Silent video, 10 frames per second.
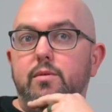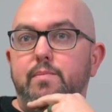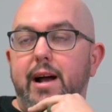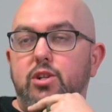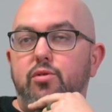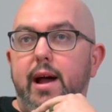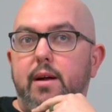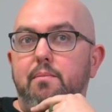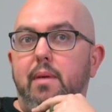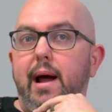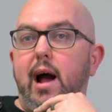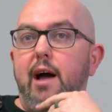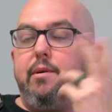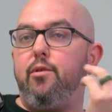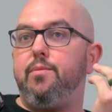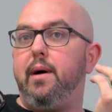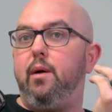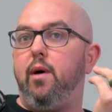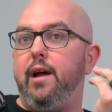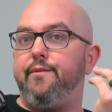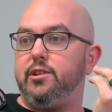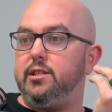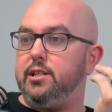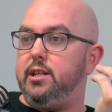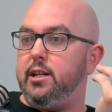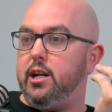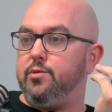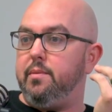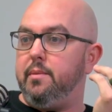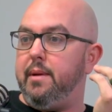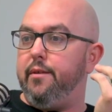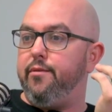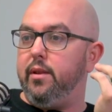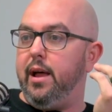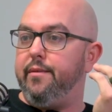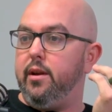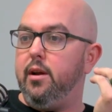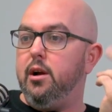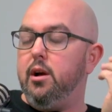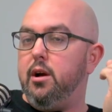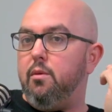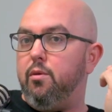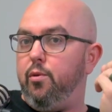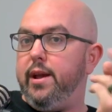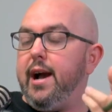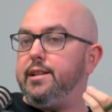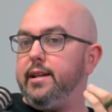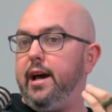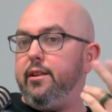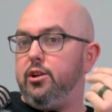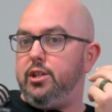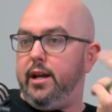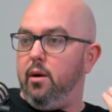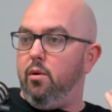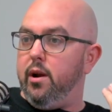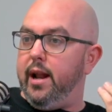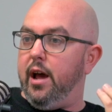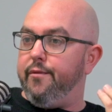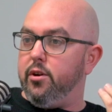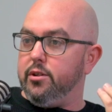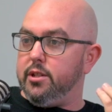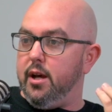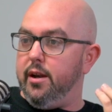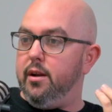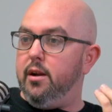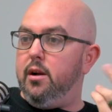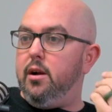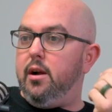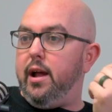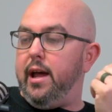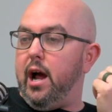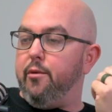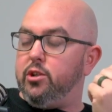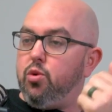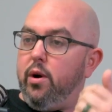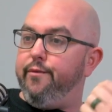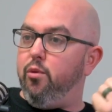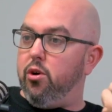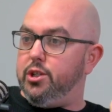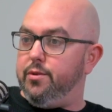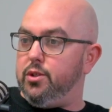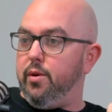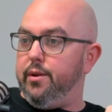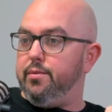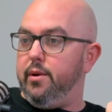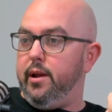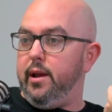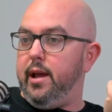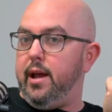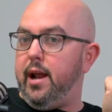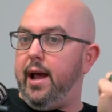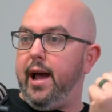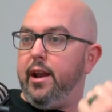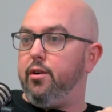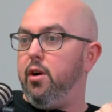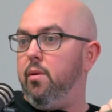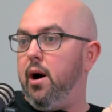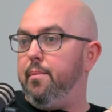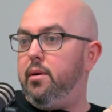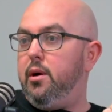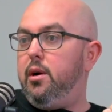backtrack. I've been with my wife for 16 years. We've been married for 11. When we got together, she had a 1.5-year-old son. And I was 24, she was 23, and I had to grow up.